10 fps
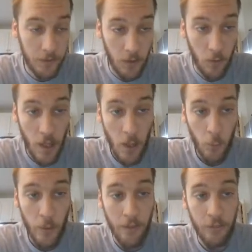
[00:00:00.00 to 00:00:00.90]
So
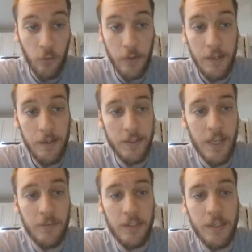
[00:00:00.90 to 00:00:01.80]
we got 3,
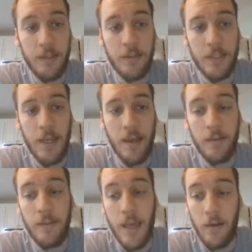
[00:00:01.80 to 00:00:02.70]
17,
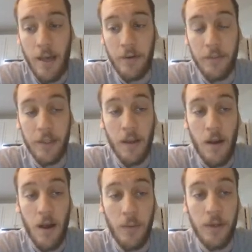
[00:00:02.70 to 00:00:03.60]
10. They don't have anything in
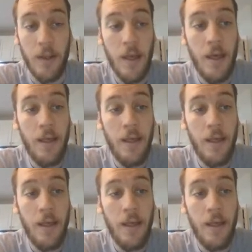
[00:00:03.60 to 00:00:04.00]
common.